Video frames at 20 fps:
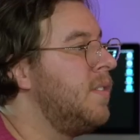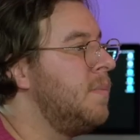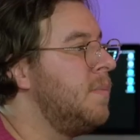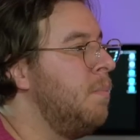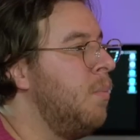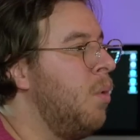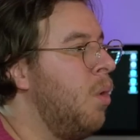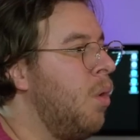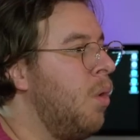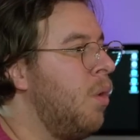
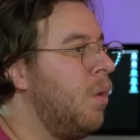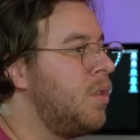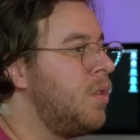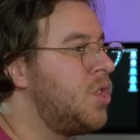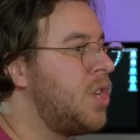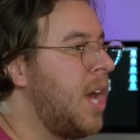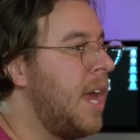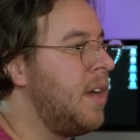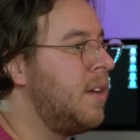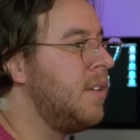some more
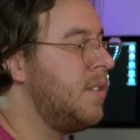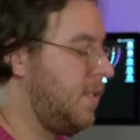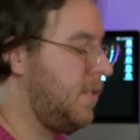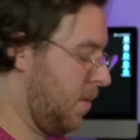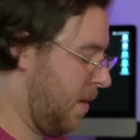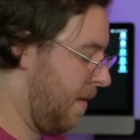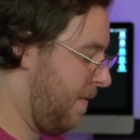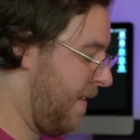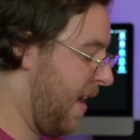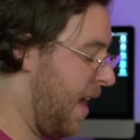shakers,
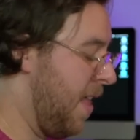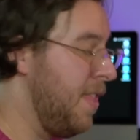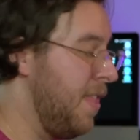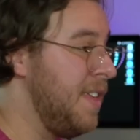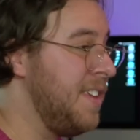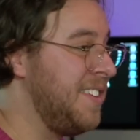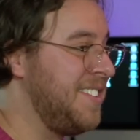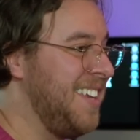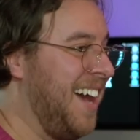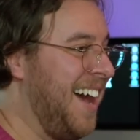so I found
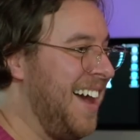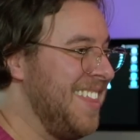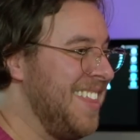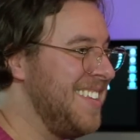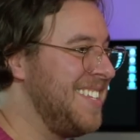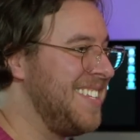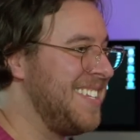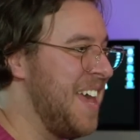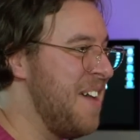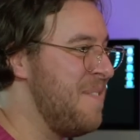this
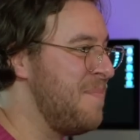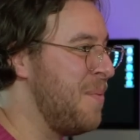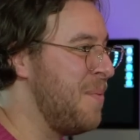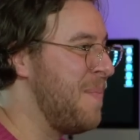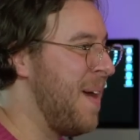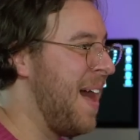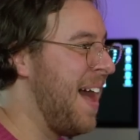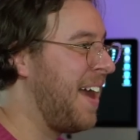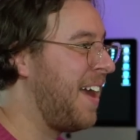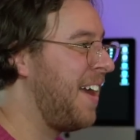other sample
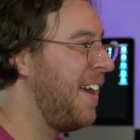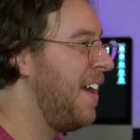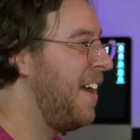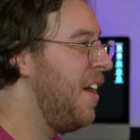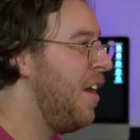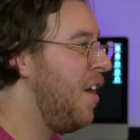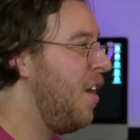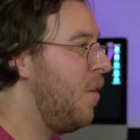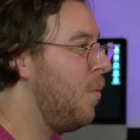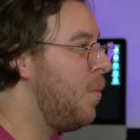pack,
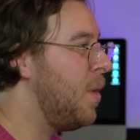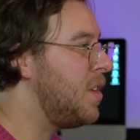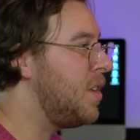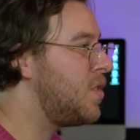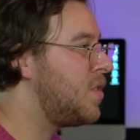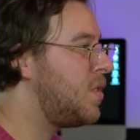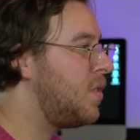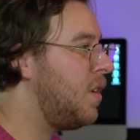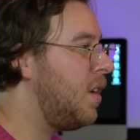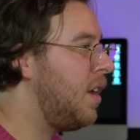
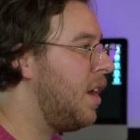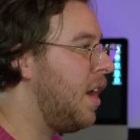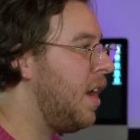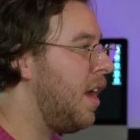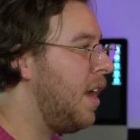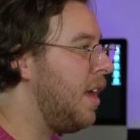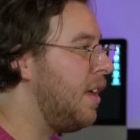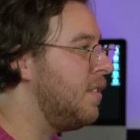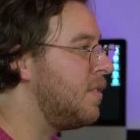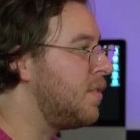which
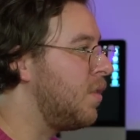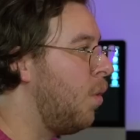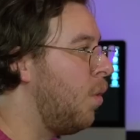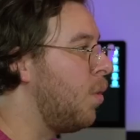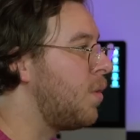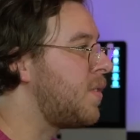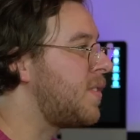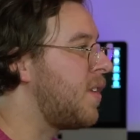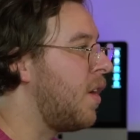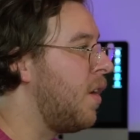is
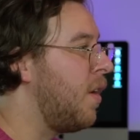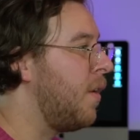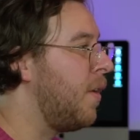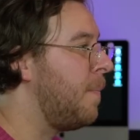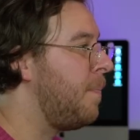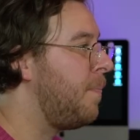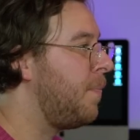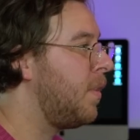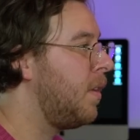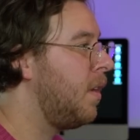
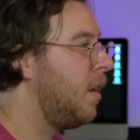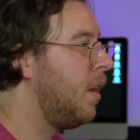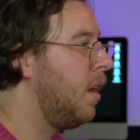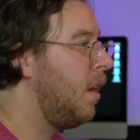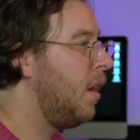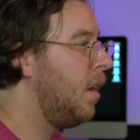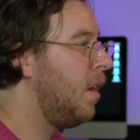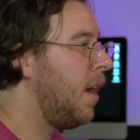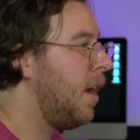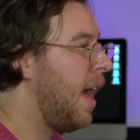also
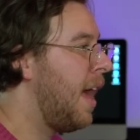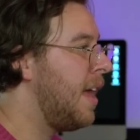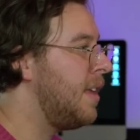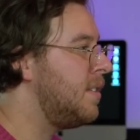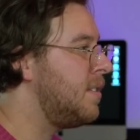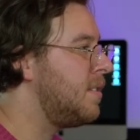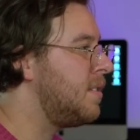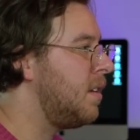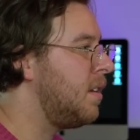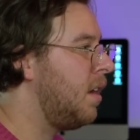
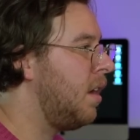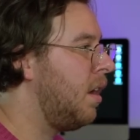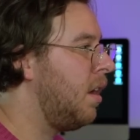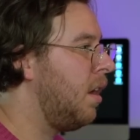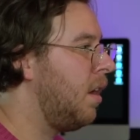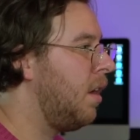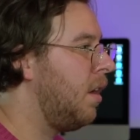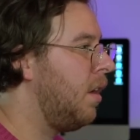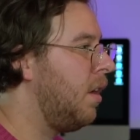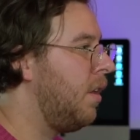has
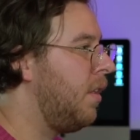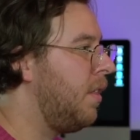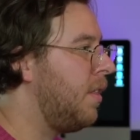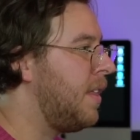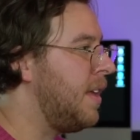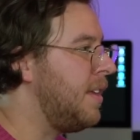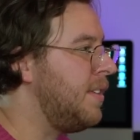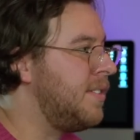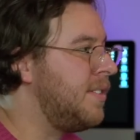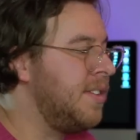
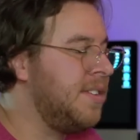these